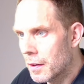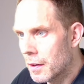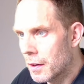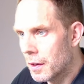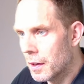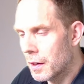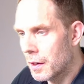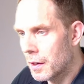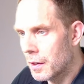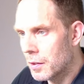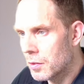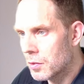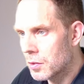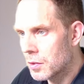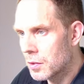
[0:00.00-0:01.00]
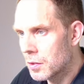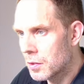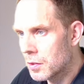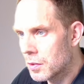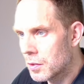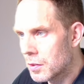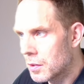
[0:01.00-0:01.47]
and
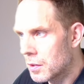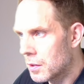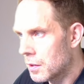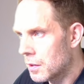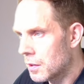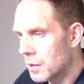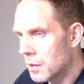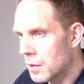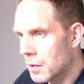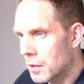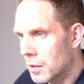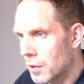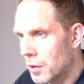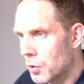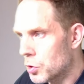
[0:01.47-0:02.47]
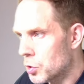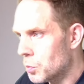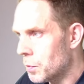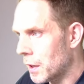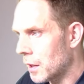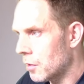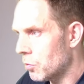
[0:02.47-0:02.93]
the
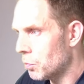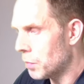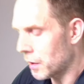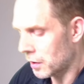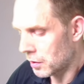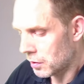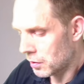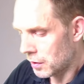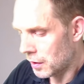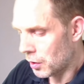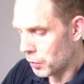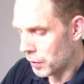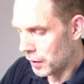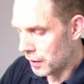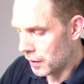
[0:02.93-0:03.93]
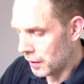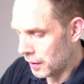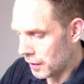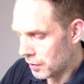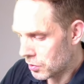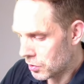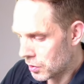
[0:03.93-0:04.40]
respective button. Now we can
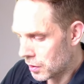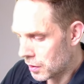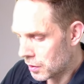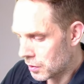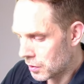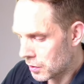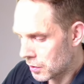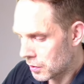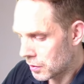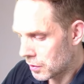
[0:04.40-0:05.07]
enter our